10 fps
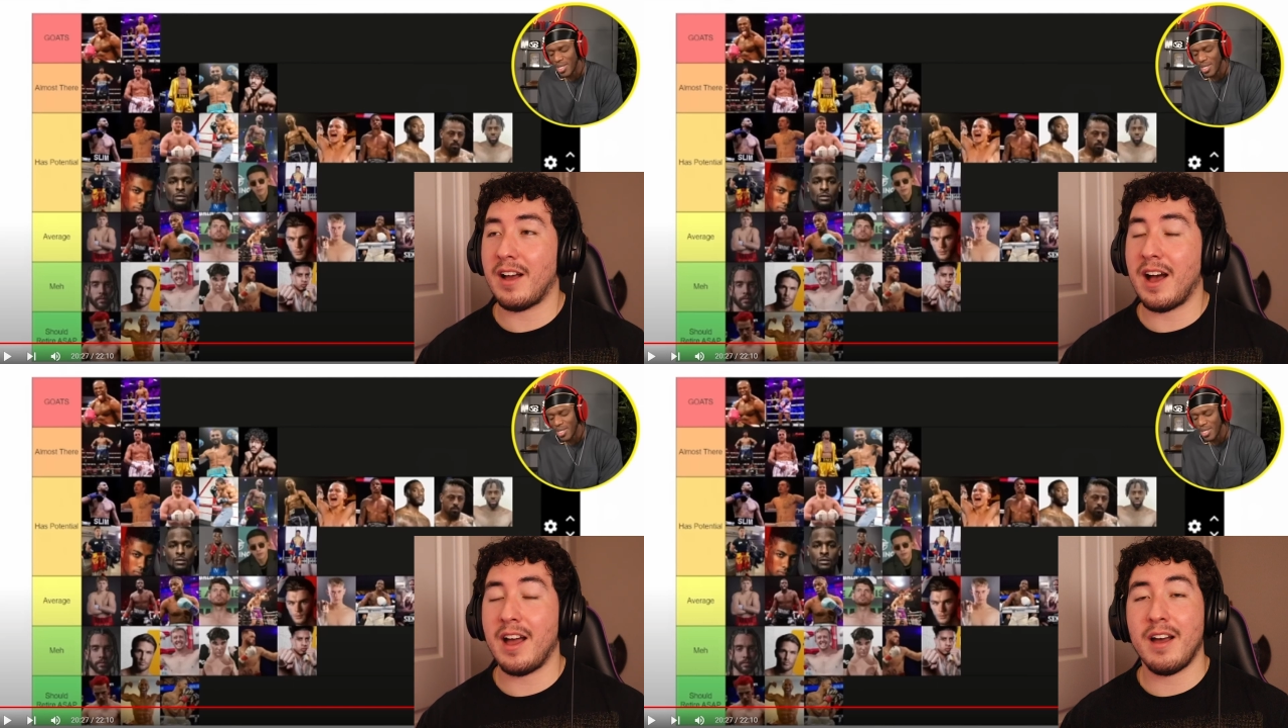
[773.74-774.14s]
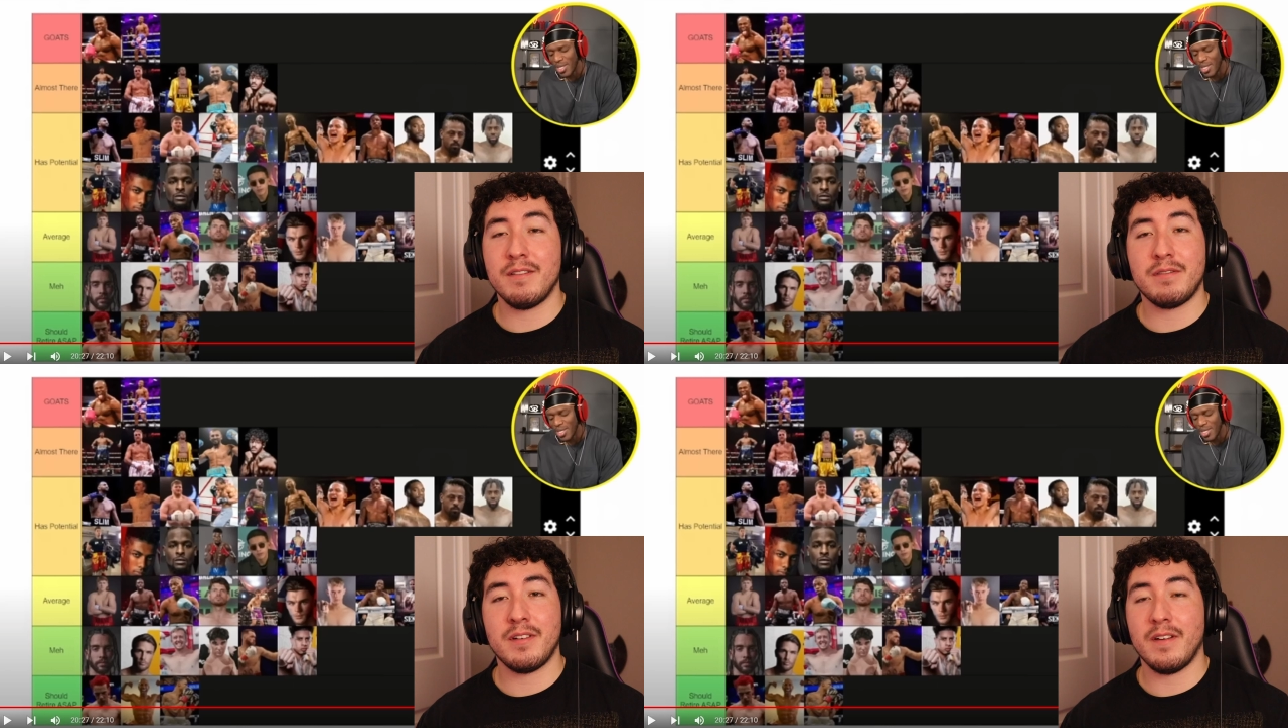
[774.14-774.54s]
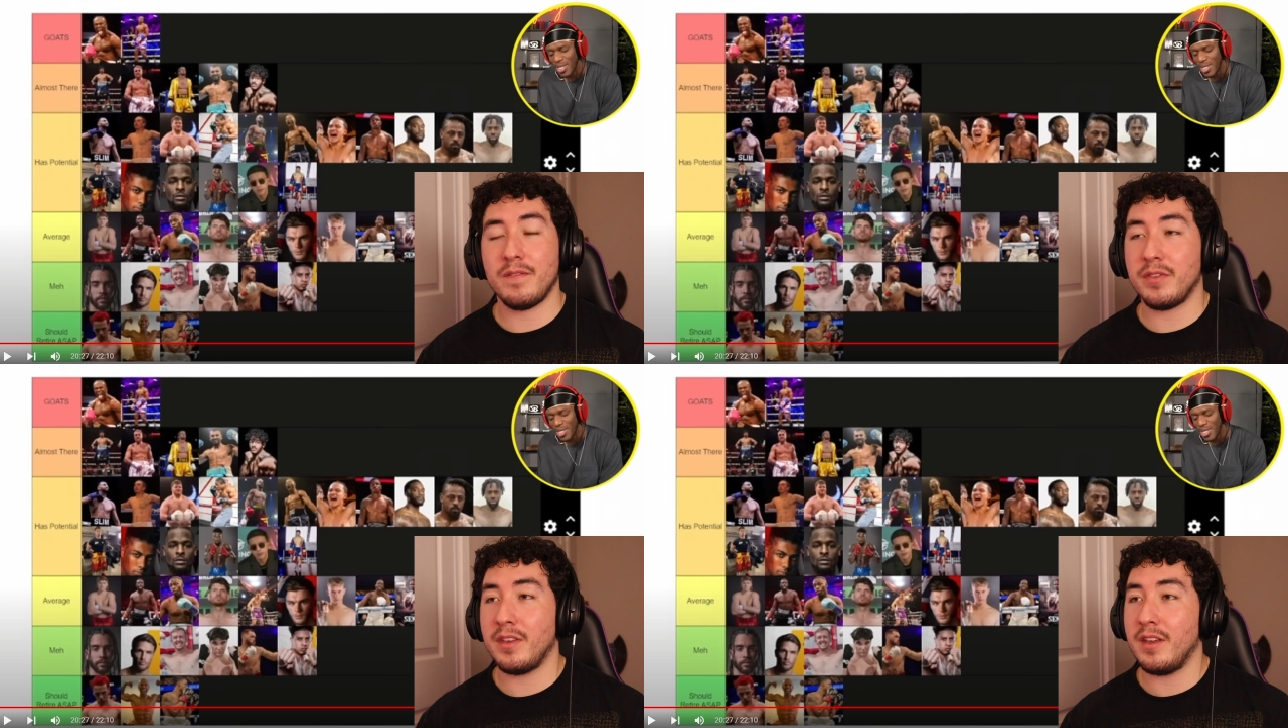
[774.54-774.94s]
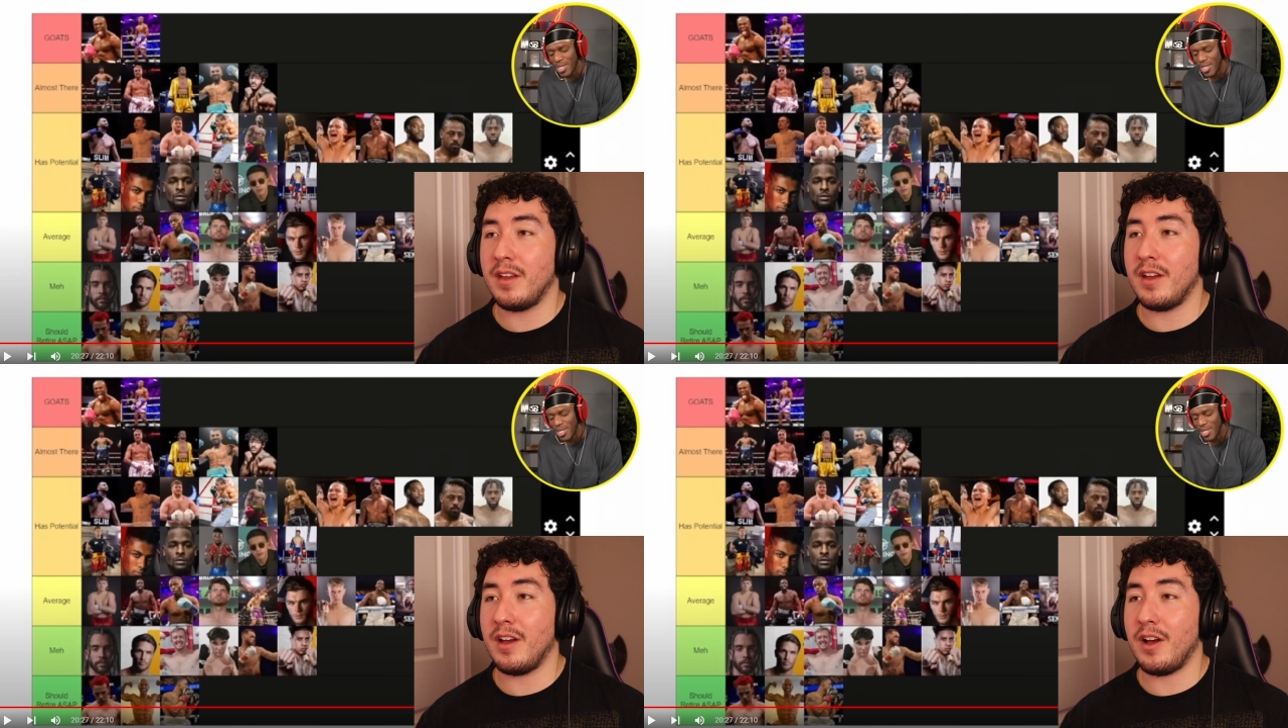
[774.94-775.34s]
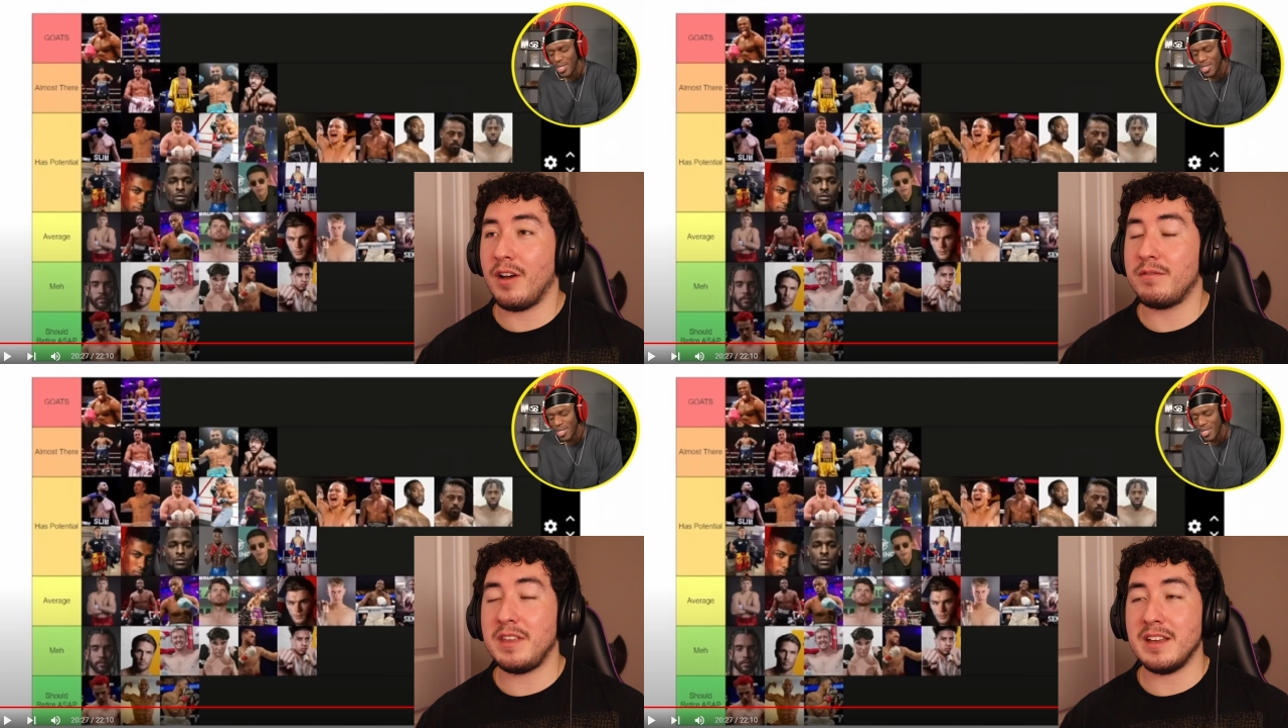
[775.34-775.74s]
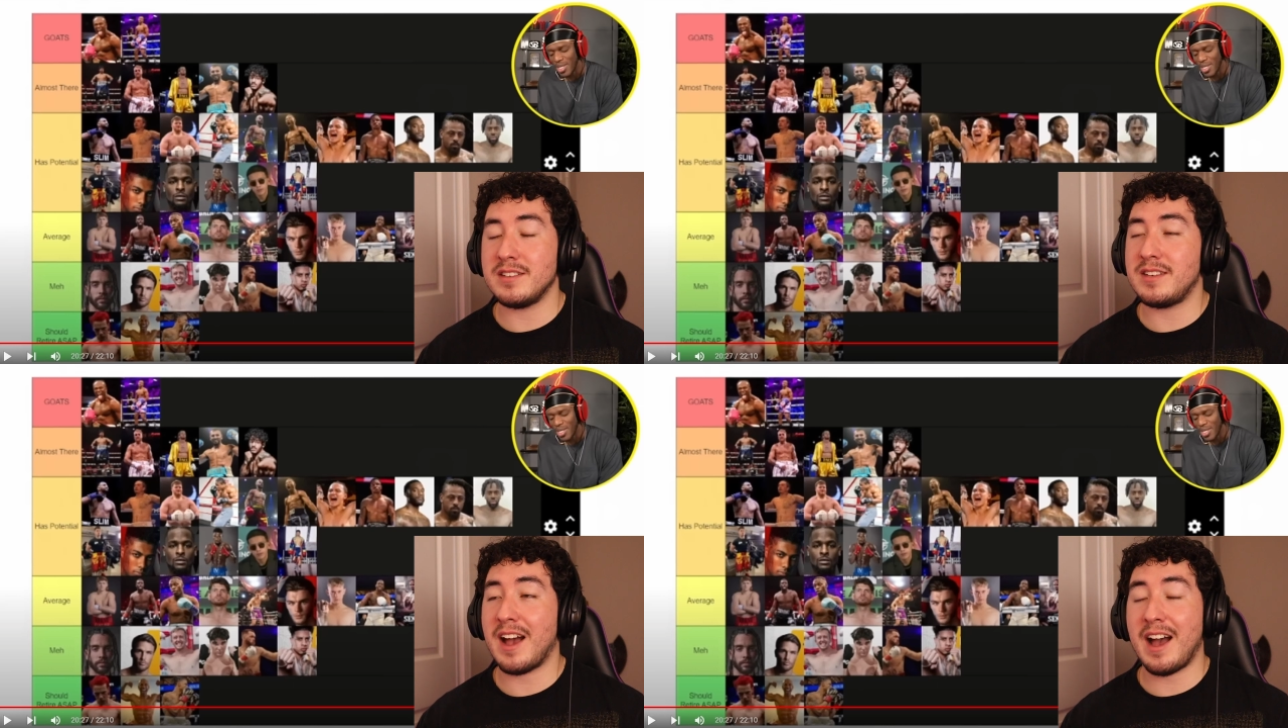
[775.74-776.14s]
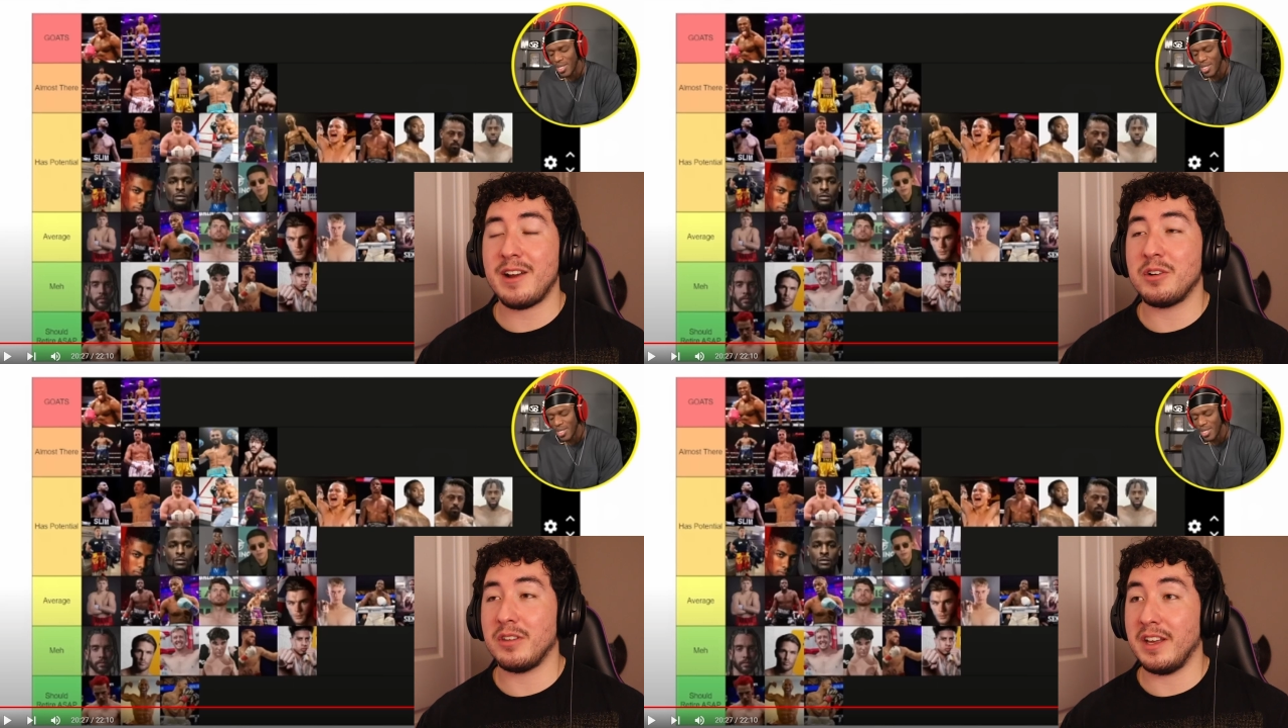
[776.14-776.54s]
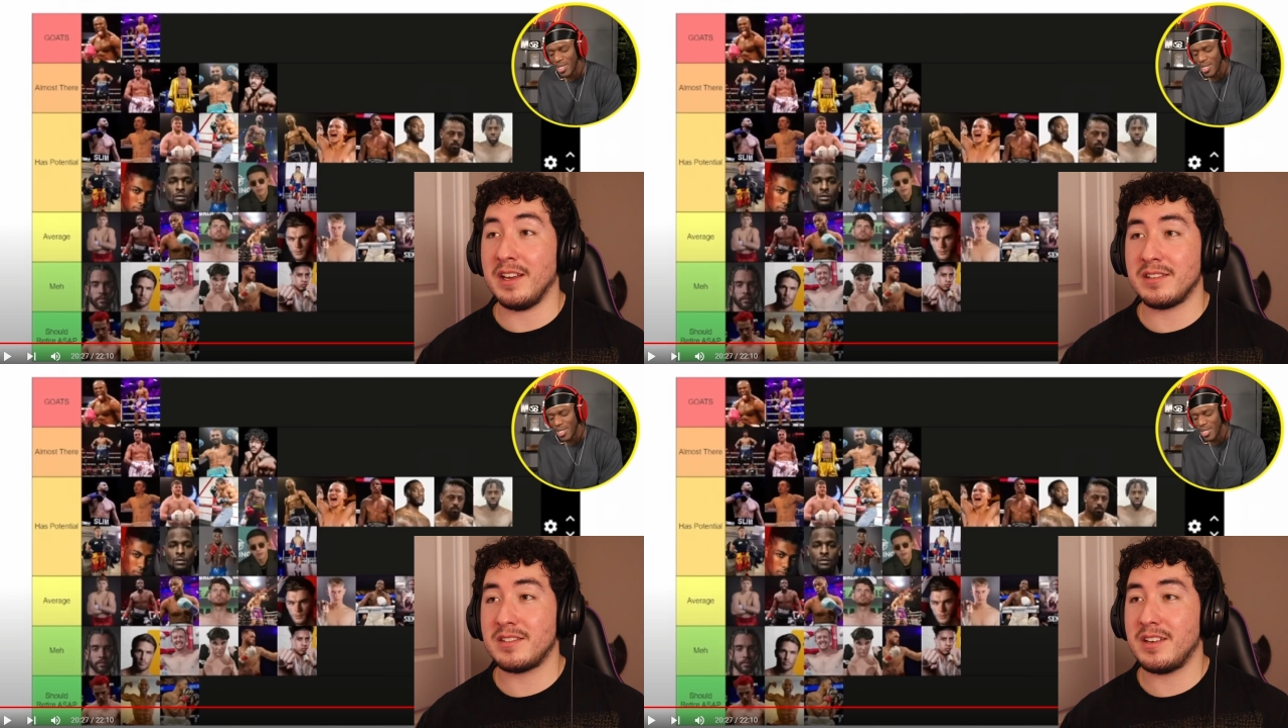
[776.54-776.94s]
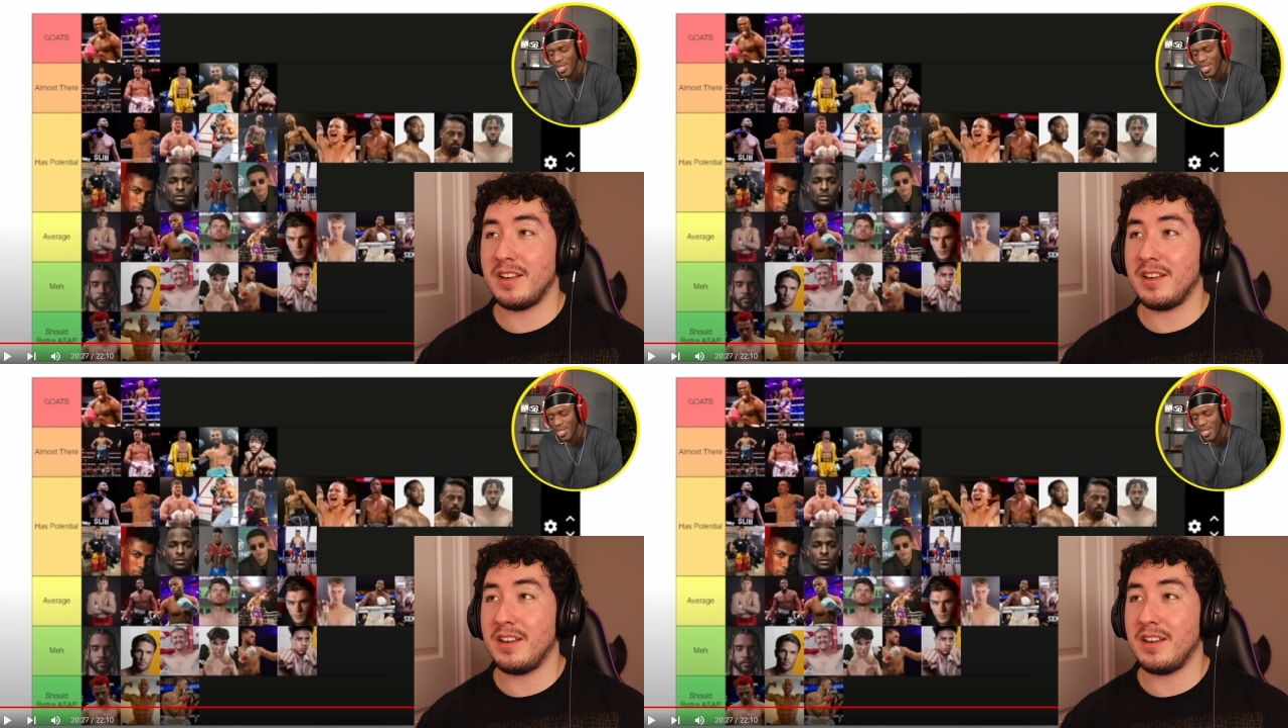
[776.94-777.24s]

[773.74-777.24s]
I have of the entire list,